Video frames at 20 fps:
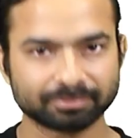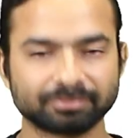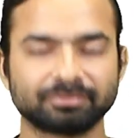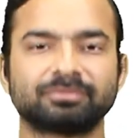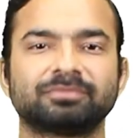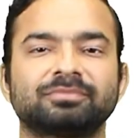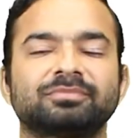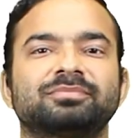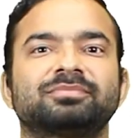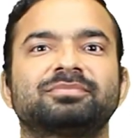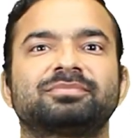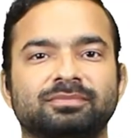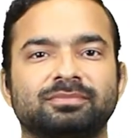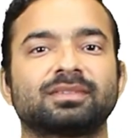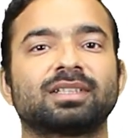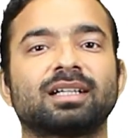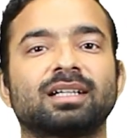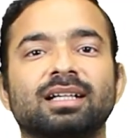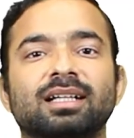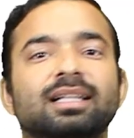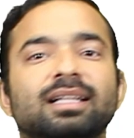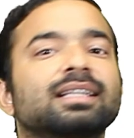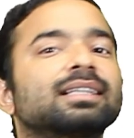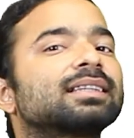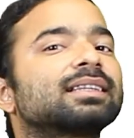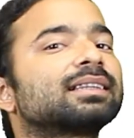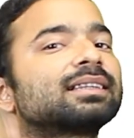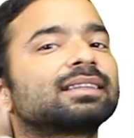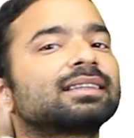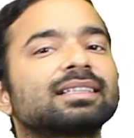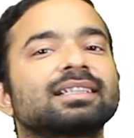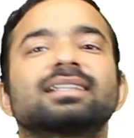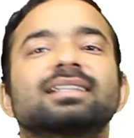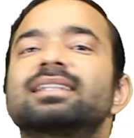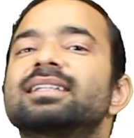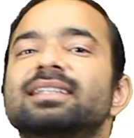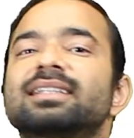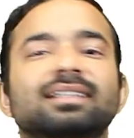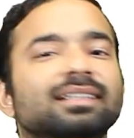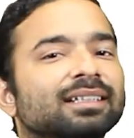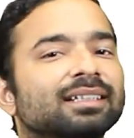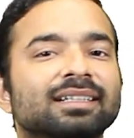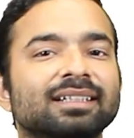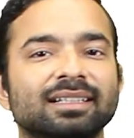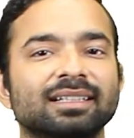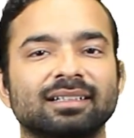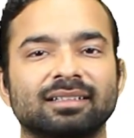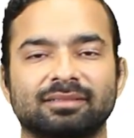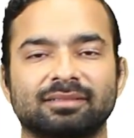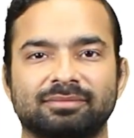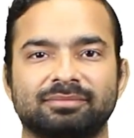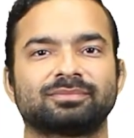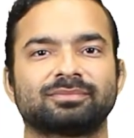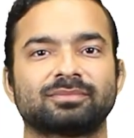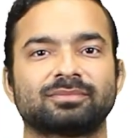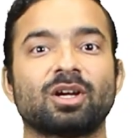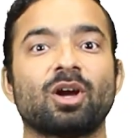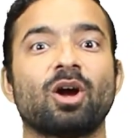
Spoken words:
Part 2. The hydrogel sample.